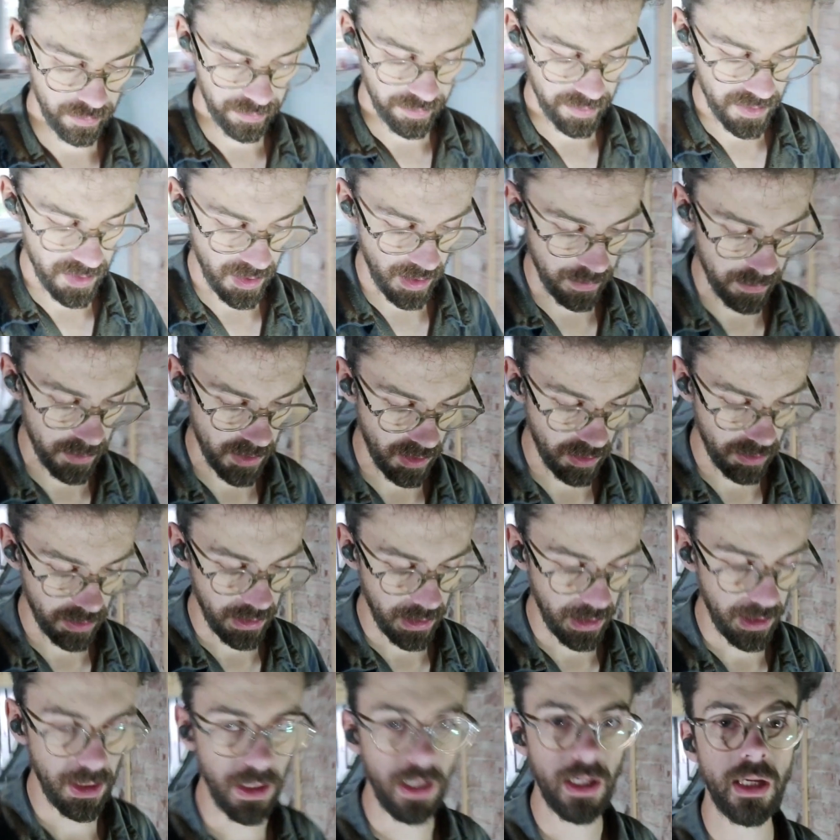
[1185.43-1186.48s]
of the same done
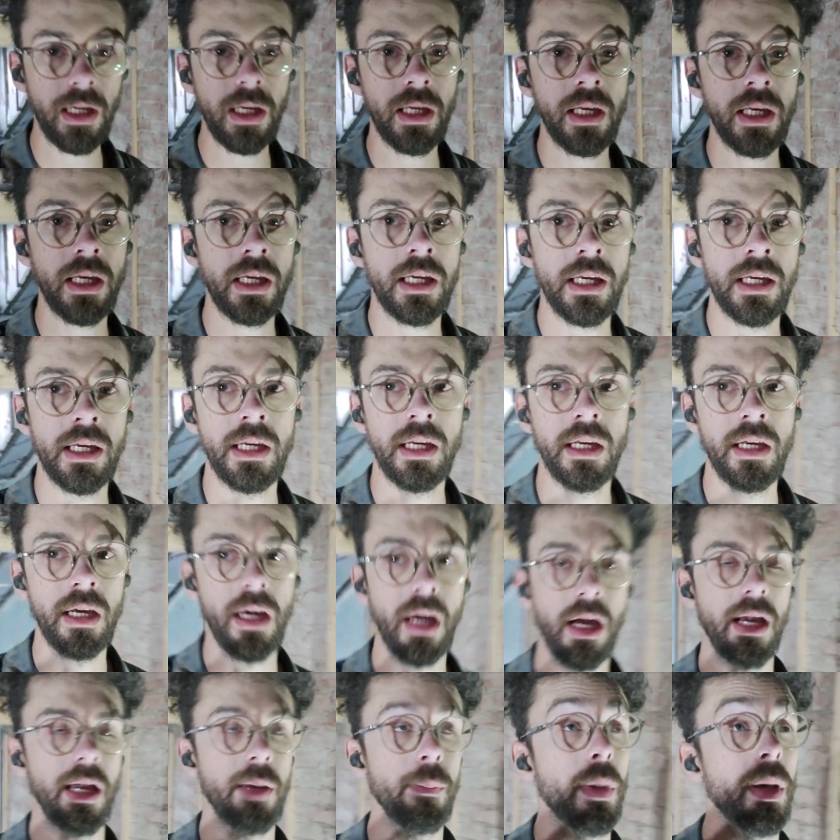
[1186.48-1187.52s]
here.
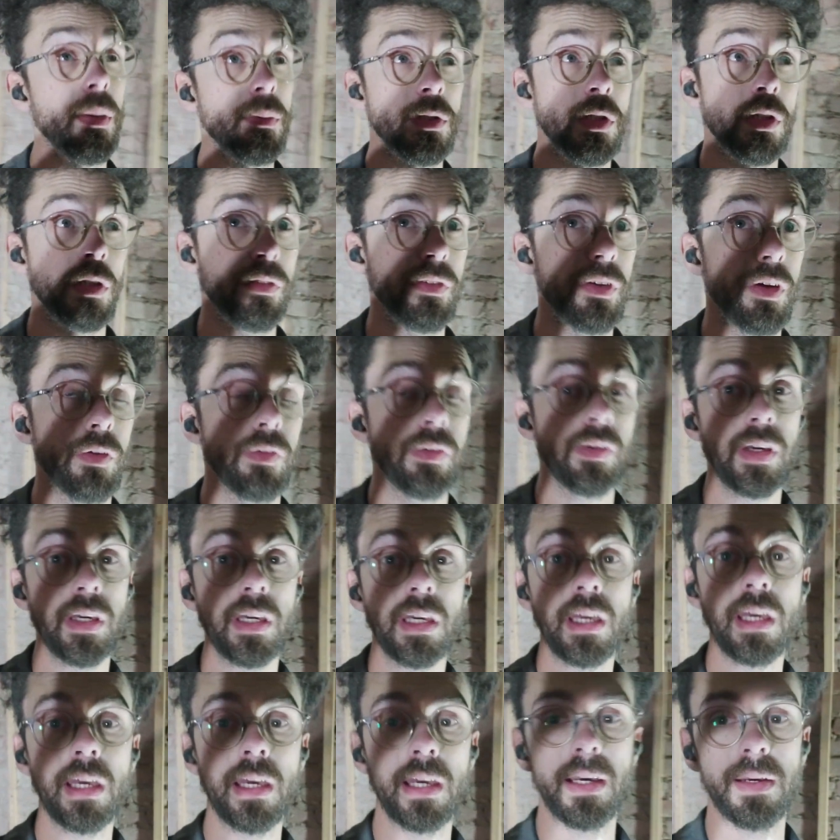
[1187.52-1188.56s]
I am absolutely filthy.
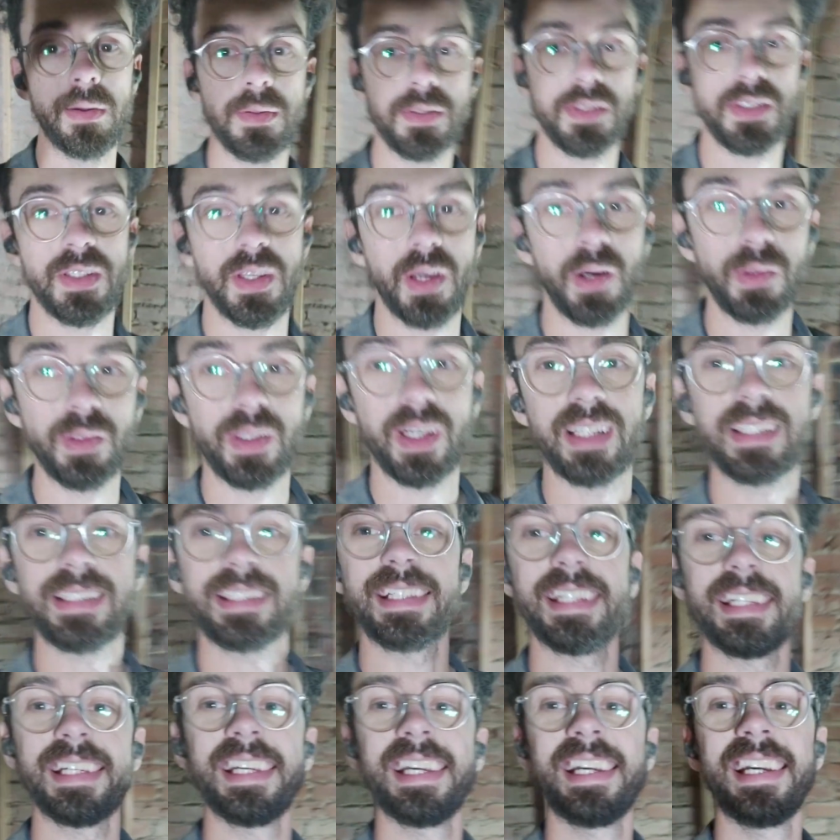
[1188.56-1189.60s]
I'm so
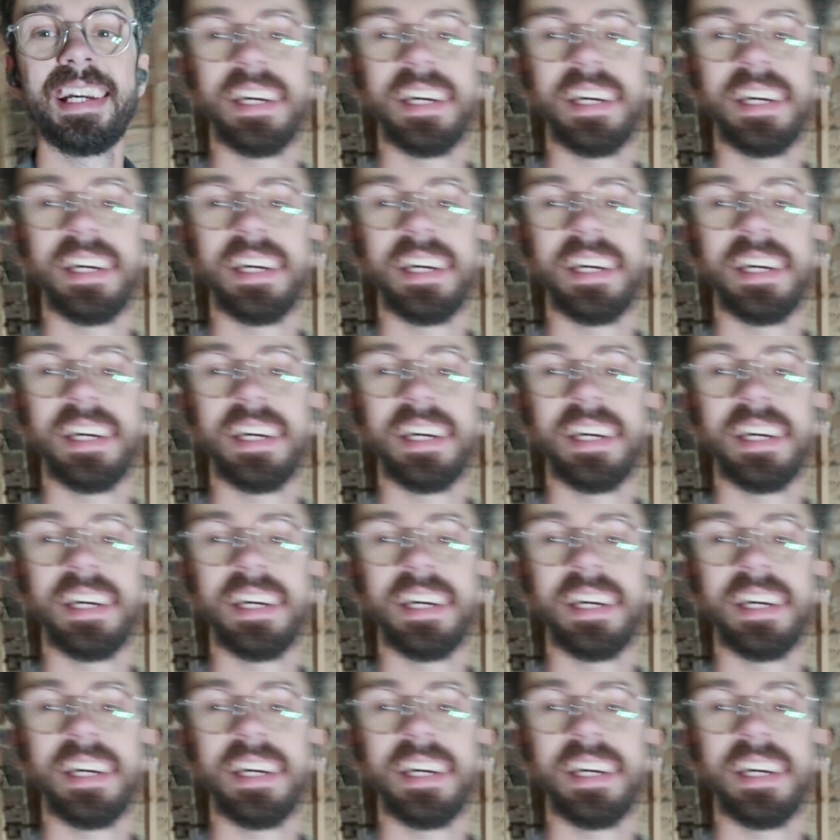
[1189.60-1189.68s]
dusty.